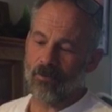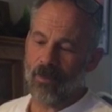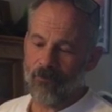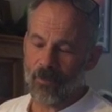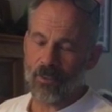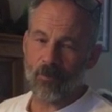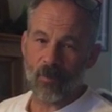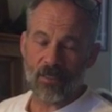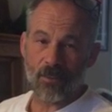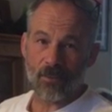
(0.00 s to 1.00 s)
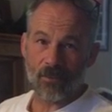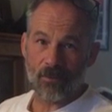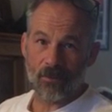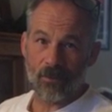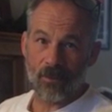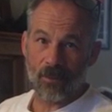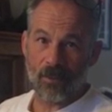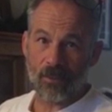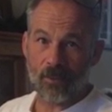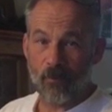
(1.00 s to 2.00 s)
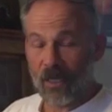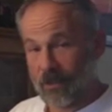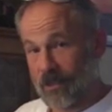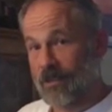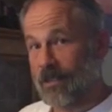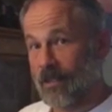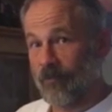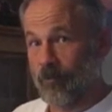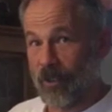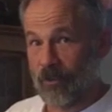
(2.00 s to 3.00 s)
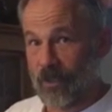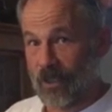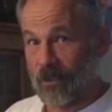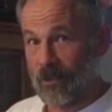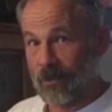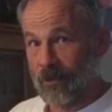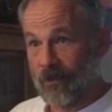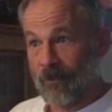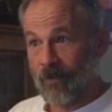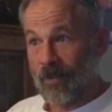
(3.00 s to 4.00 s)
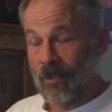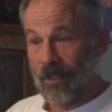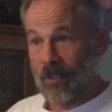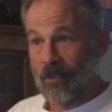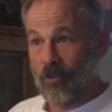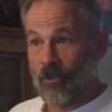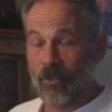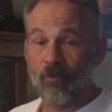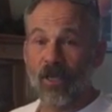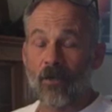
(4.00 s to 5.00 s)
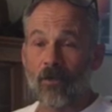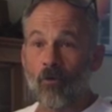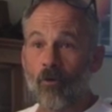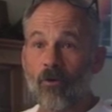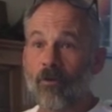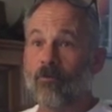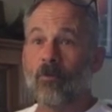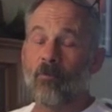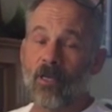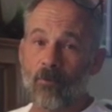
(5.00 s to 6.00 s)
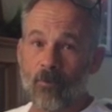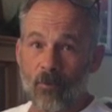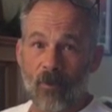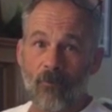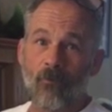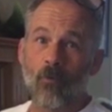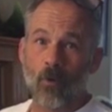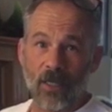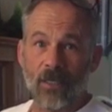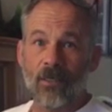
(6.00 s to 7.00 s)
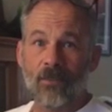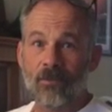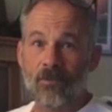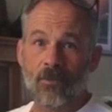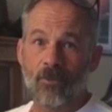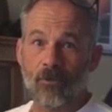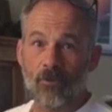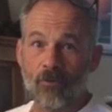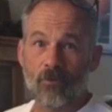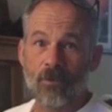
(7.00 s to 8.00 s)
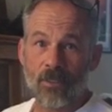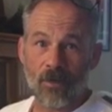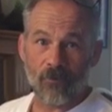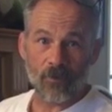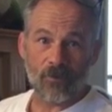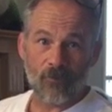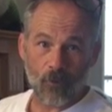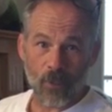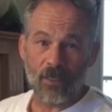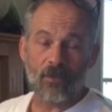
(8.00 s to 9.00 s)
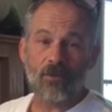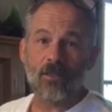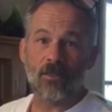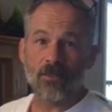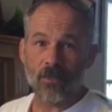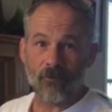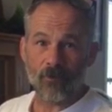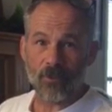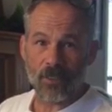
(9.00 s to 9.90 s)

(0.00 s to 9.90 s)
life expectancy of a building should be on the order of a minimum of 40 years to several